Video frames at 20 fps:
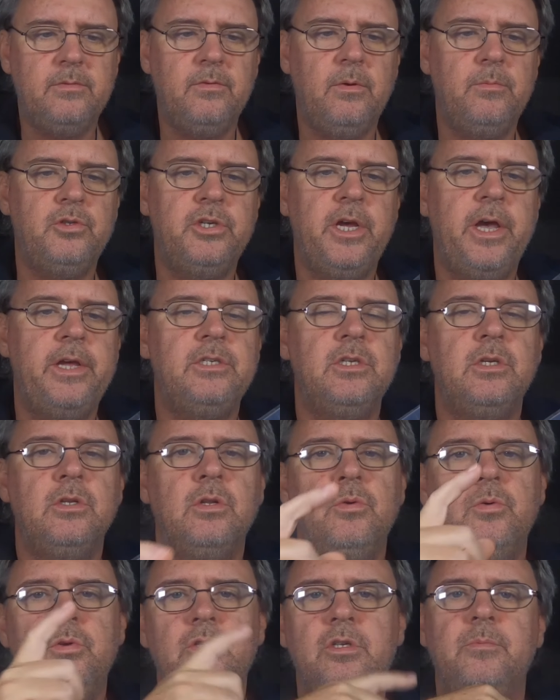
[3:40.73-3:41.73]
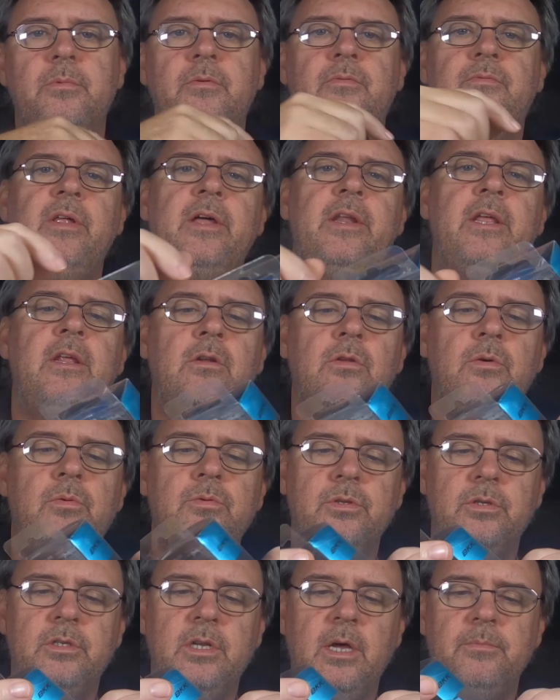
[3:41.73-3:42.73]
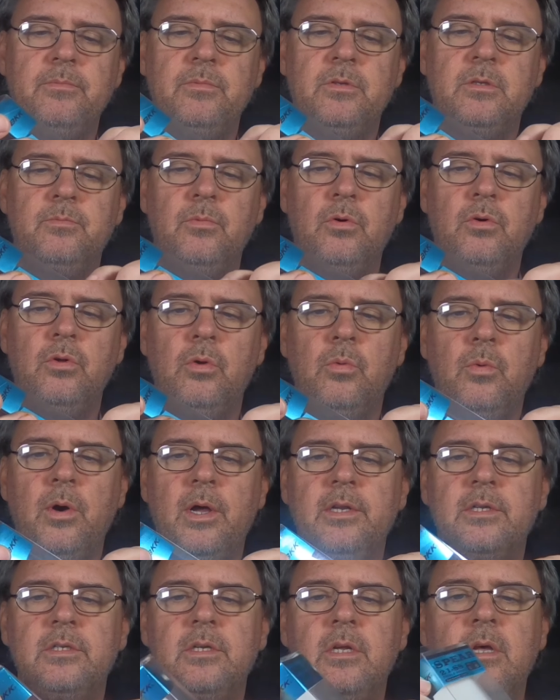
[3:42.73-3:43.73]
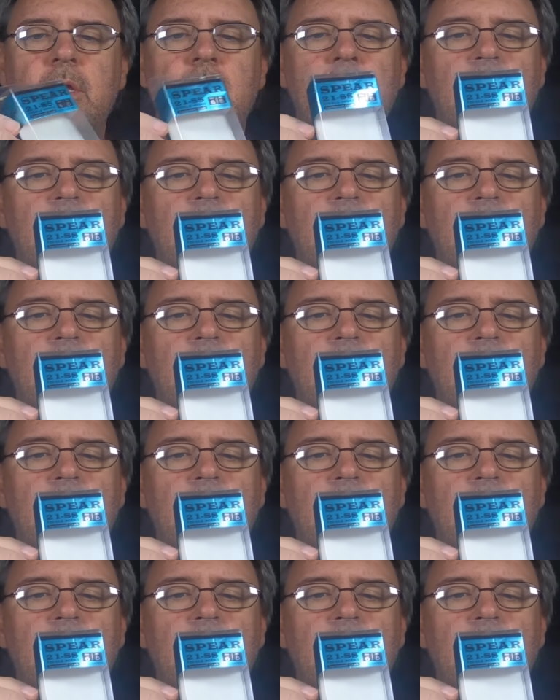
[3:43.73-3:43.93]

If I'm changing lures on my flathead lures or something, smaller ones,